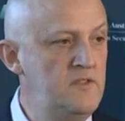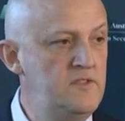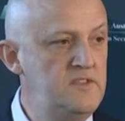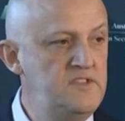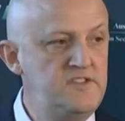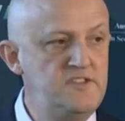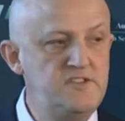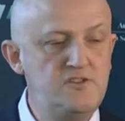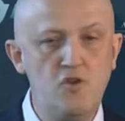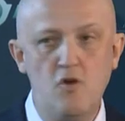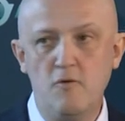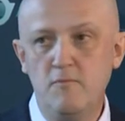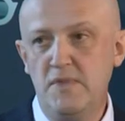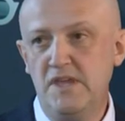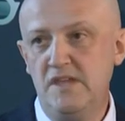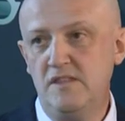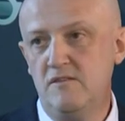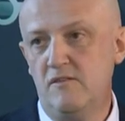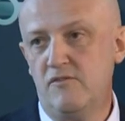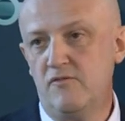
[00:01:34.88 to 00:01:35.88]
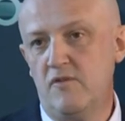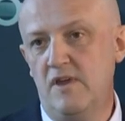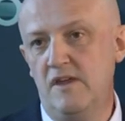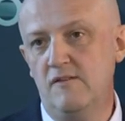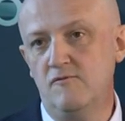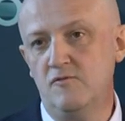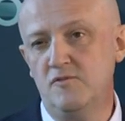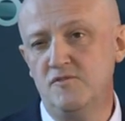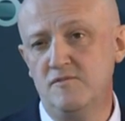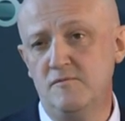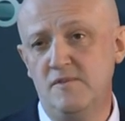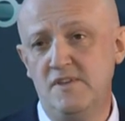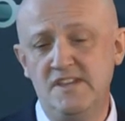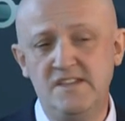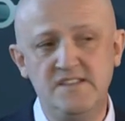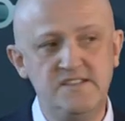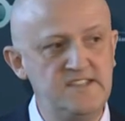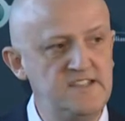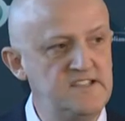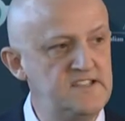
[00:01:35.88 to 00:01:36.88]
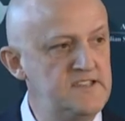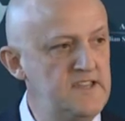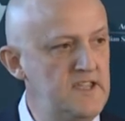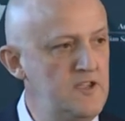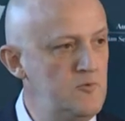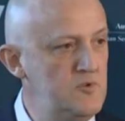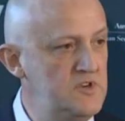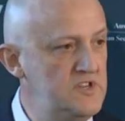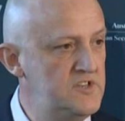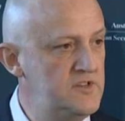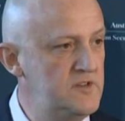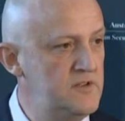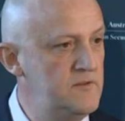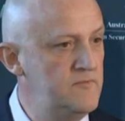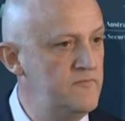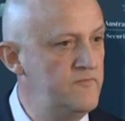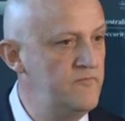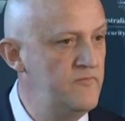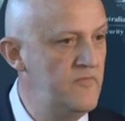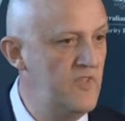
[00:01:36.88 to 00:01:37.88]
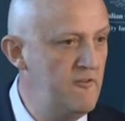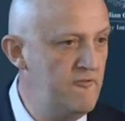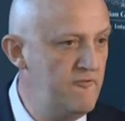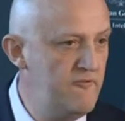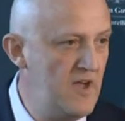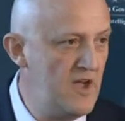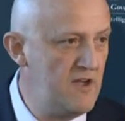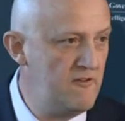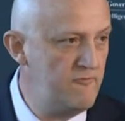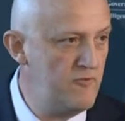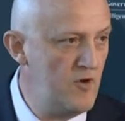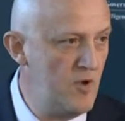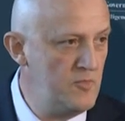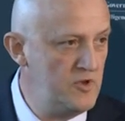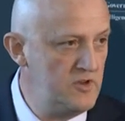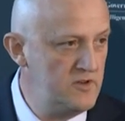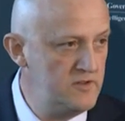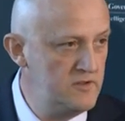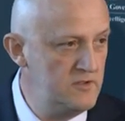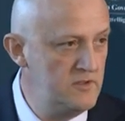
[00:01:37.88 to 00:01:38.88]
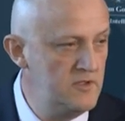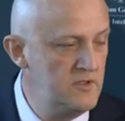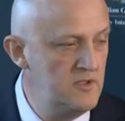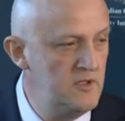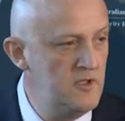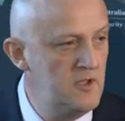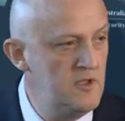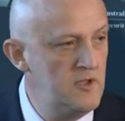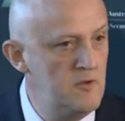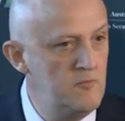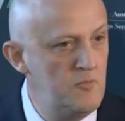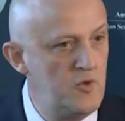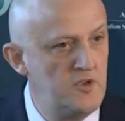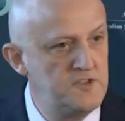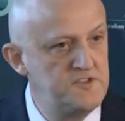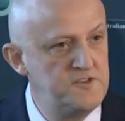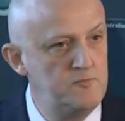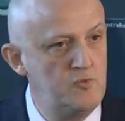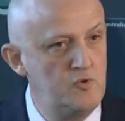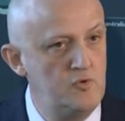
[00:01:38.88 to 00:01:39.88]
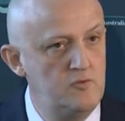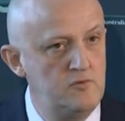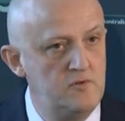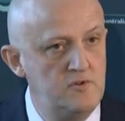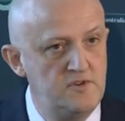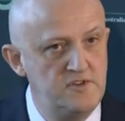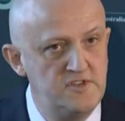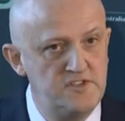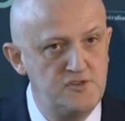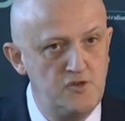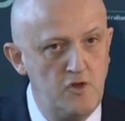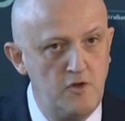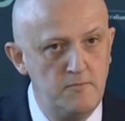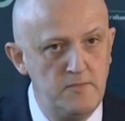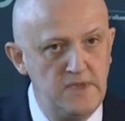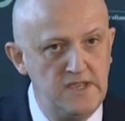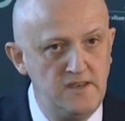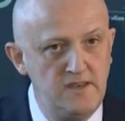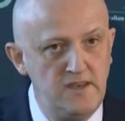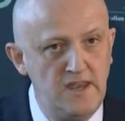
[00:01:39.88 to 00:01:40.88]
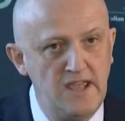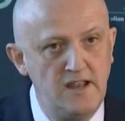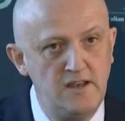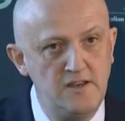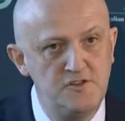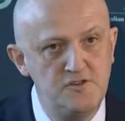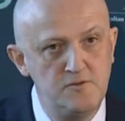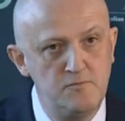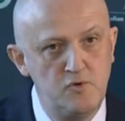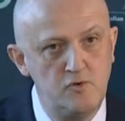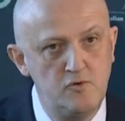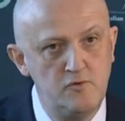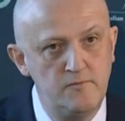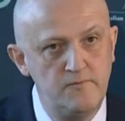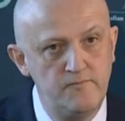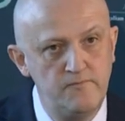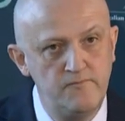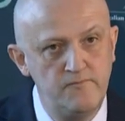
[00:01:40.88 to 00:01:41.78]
This does not mean the threat is extinguished. Far from it. Possible does not mean negligible.